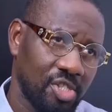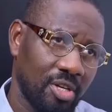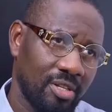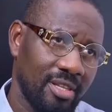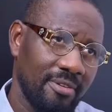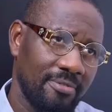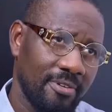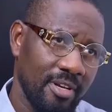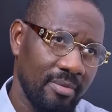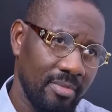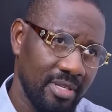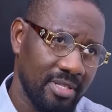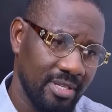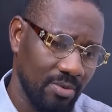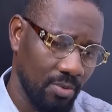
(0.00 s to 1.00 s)
shortly for a
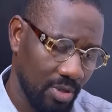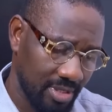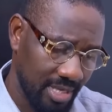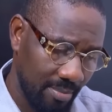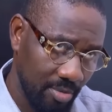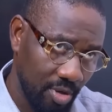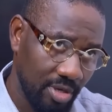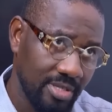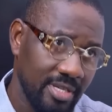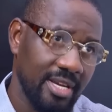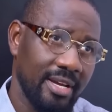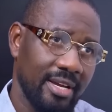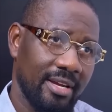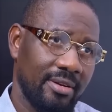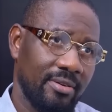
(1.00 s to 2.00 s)
meeting once I'm done
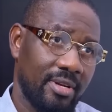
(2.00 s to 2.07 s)
here,